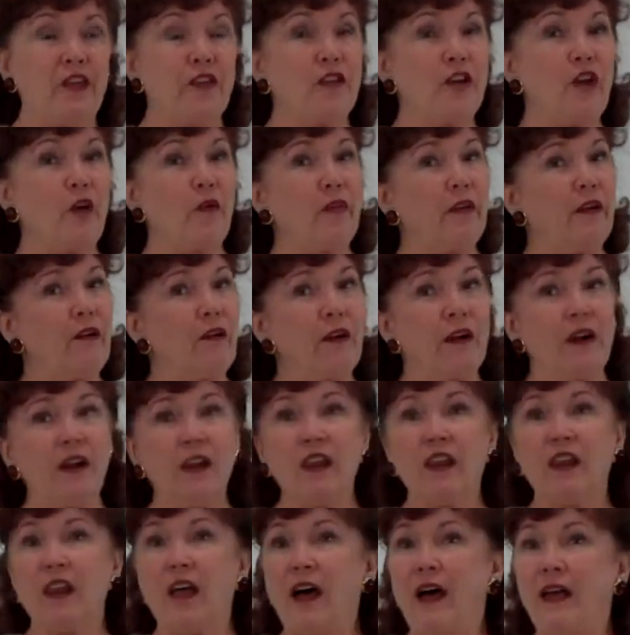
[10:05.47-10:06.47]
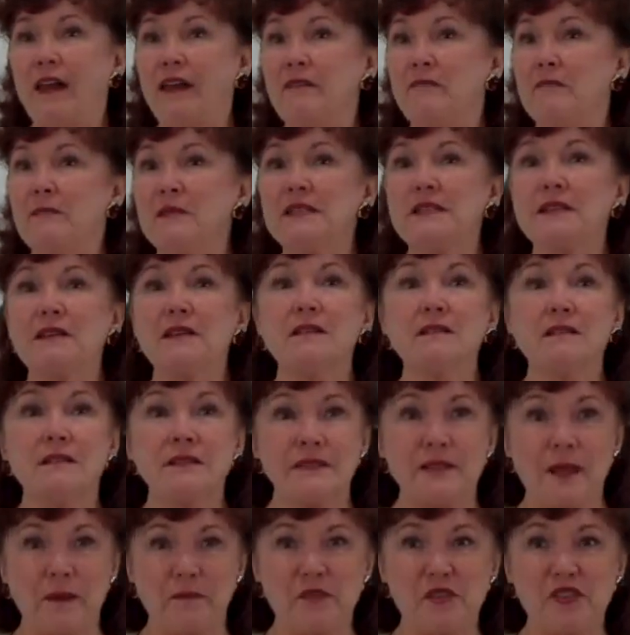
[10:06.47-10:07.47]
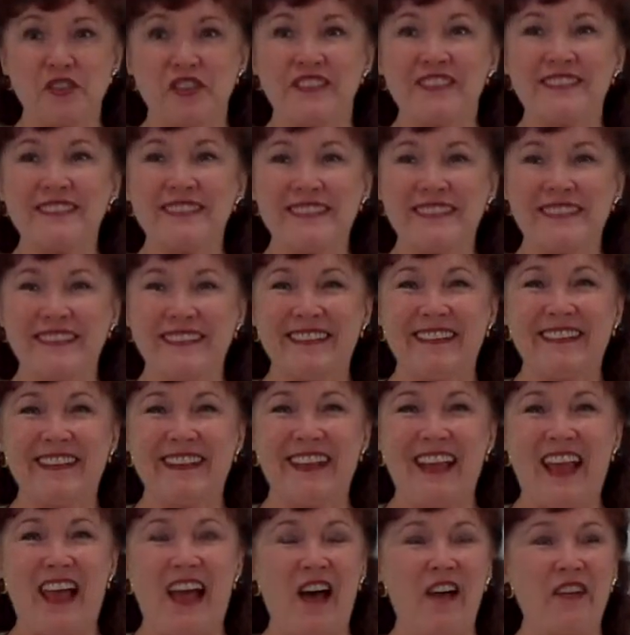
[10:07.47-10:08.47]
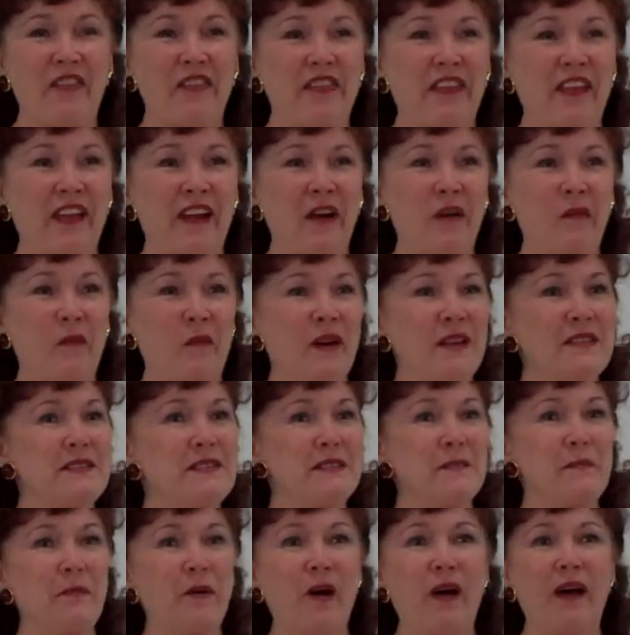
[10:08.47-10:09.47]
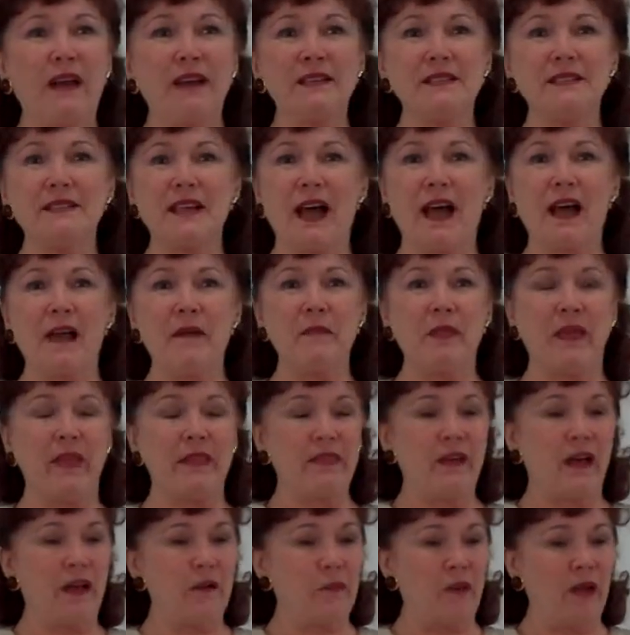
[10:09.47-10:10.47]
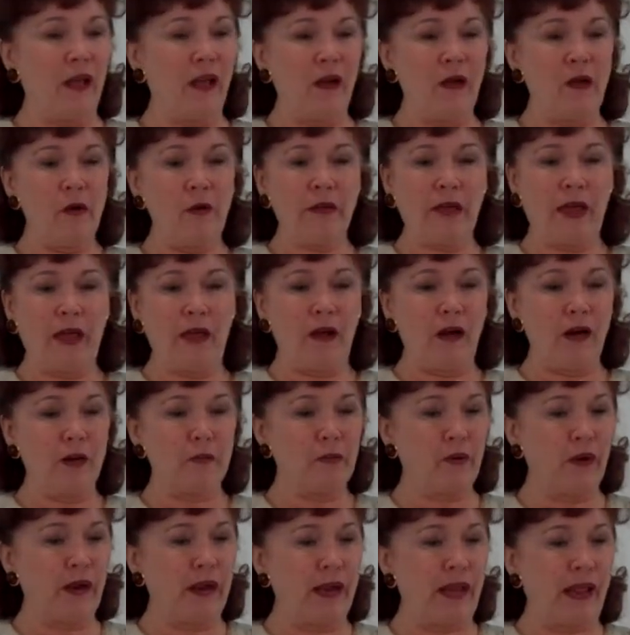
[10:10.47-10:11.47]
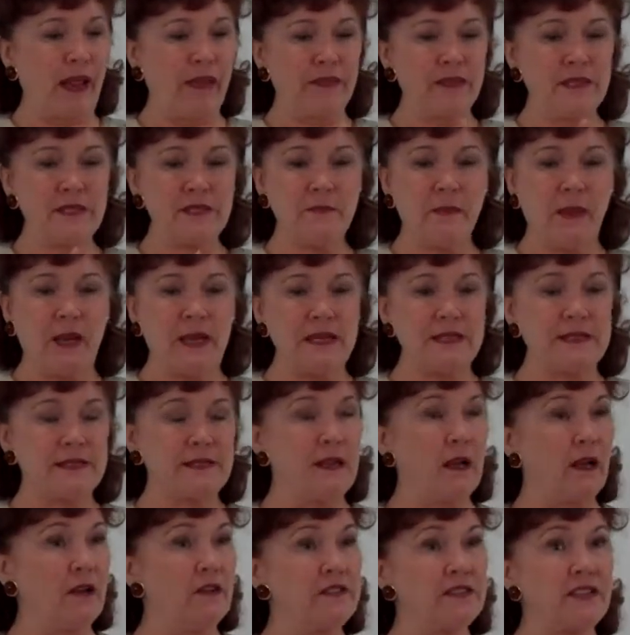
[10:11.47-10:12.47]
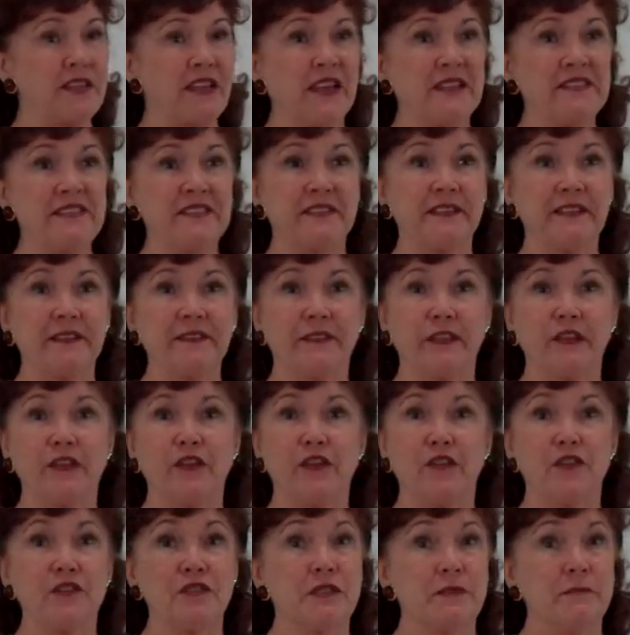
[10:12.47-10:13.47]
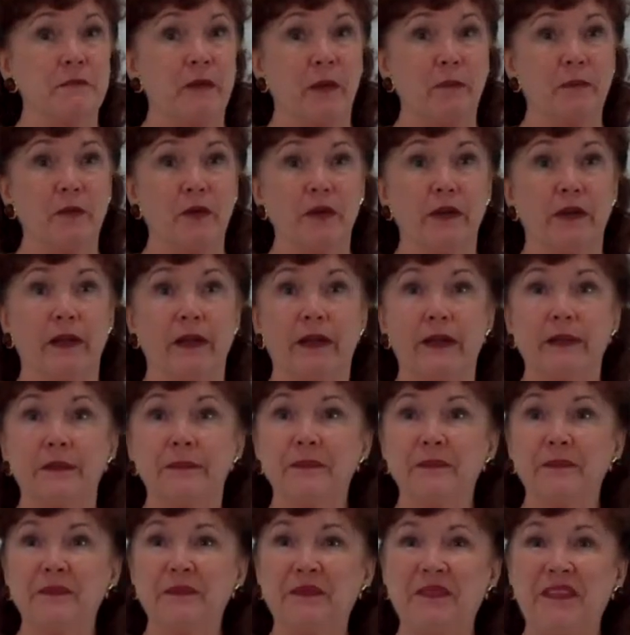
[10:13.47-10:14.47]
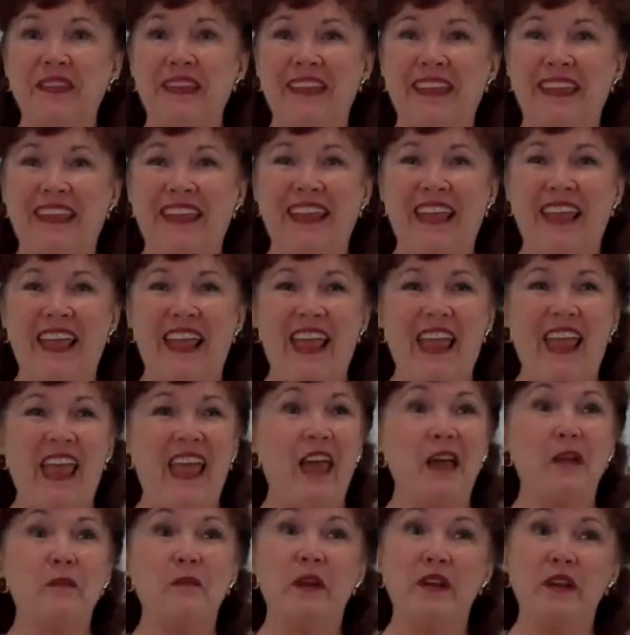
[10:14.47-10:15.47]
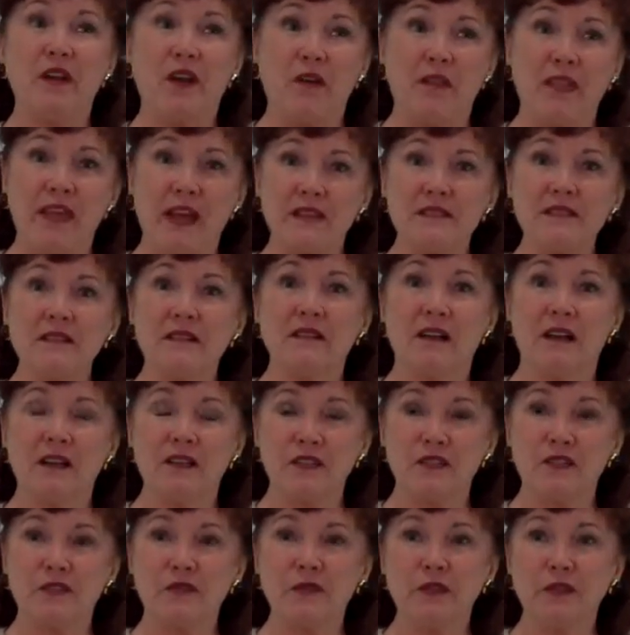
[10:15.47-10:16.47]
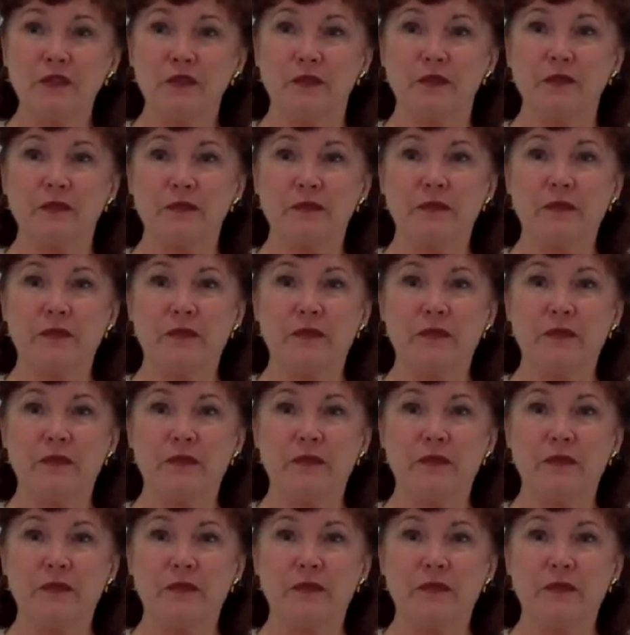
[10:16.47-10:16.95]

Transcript: You know, there are a lot of misconceptions out there. Once upon a time, they thought, well, okay, our brain had this many cells, that's it, you use them up, you're done. And we know that's not true.